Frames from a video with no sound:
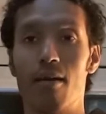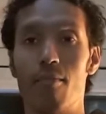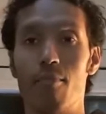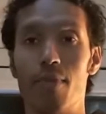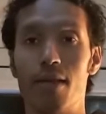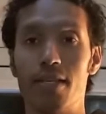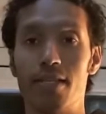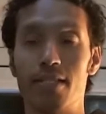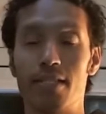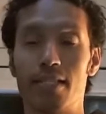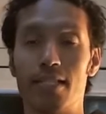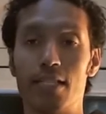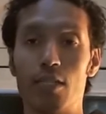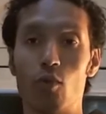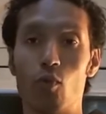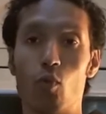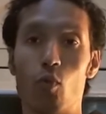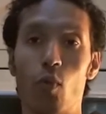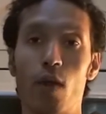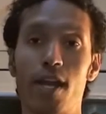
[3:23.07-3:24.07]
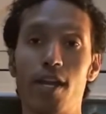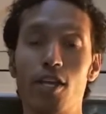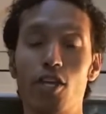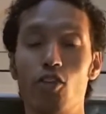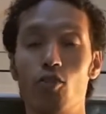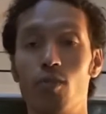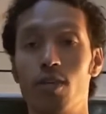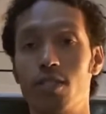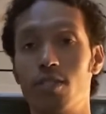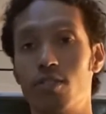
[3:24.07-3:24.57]
Basically, when
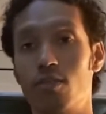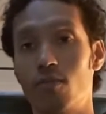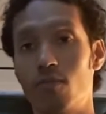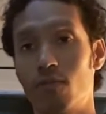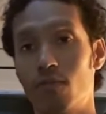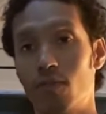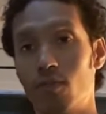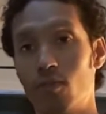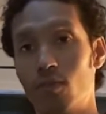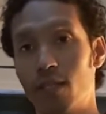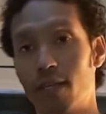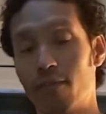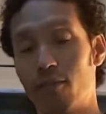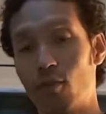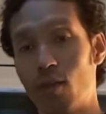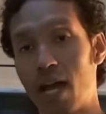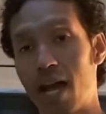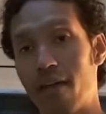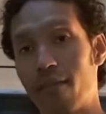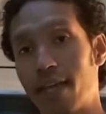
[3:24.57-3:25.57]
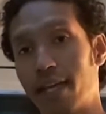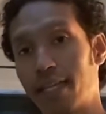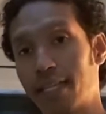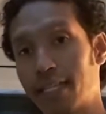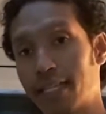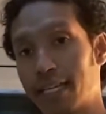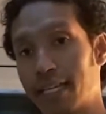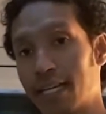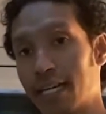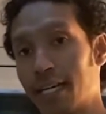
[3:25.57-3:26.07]
you consume food, if you have a
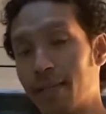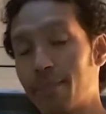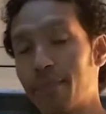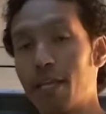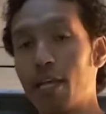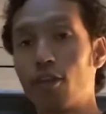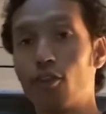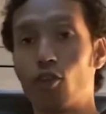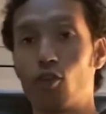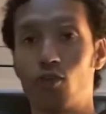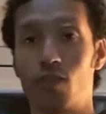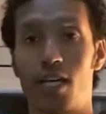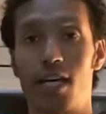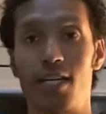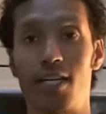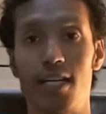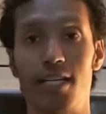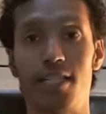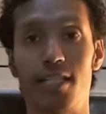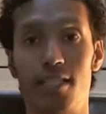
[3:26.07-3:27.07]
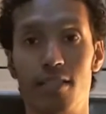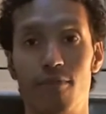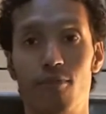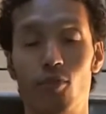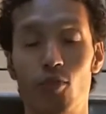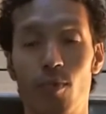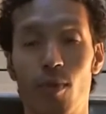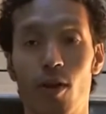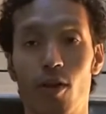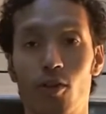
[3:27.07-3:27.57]
leaky gut, those undigested
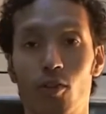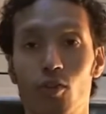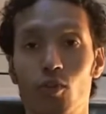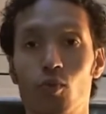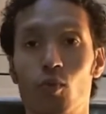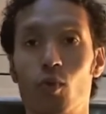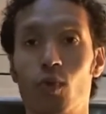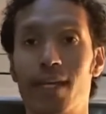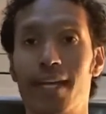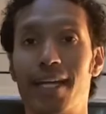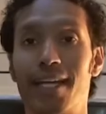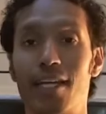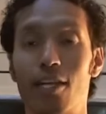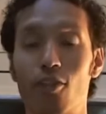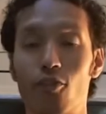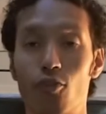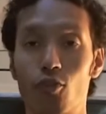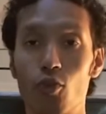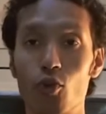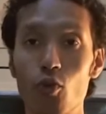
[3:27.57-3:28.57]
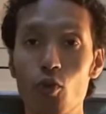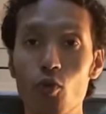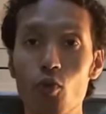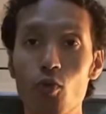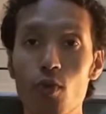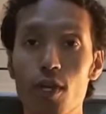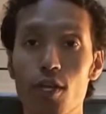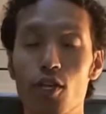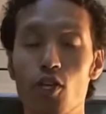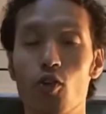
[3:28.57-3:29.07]
food particles will get
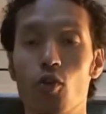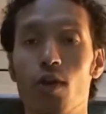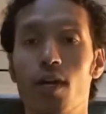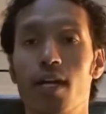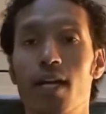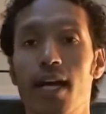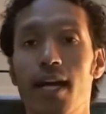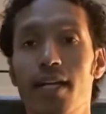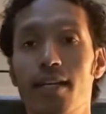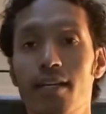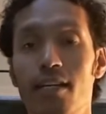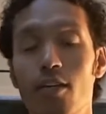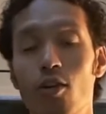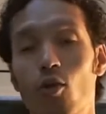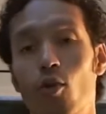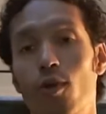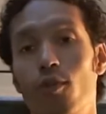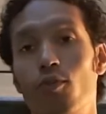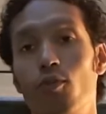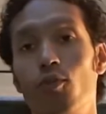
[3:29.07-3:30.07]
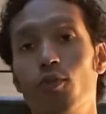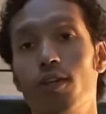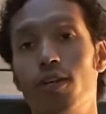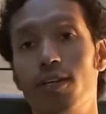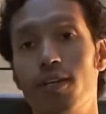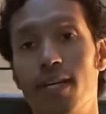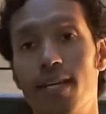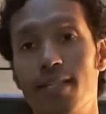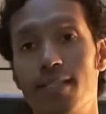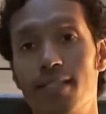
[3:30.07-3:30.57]
through your gut or through your
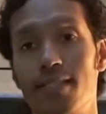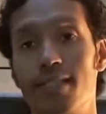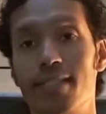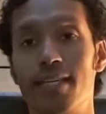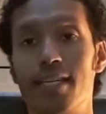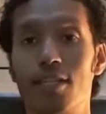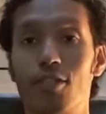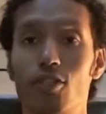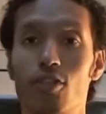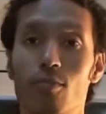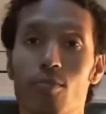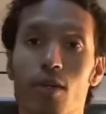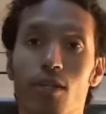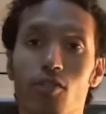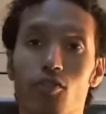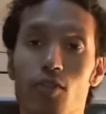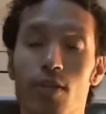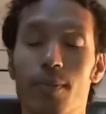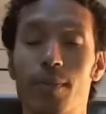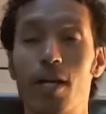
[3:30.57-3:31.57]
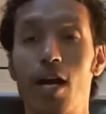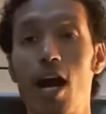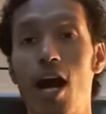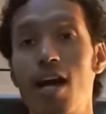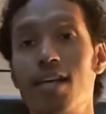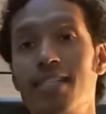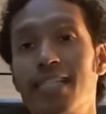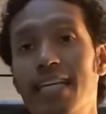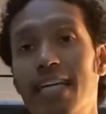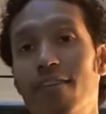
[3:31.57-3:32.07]
intestines into your bloodstream,
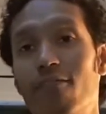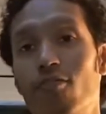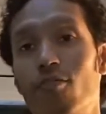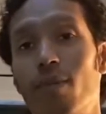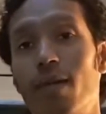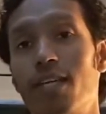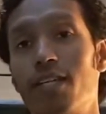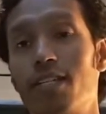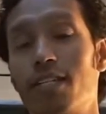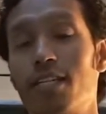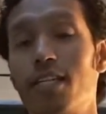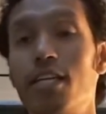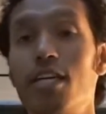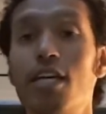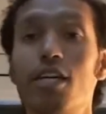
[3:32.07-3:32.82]
causing inflammation.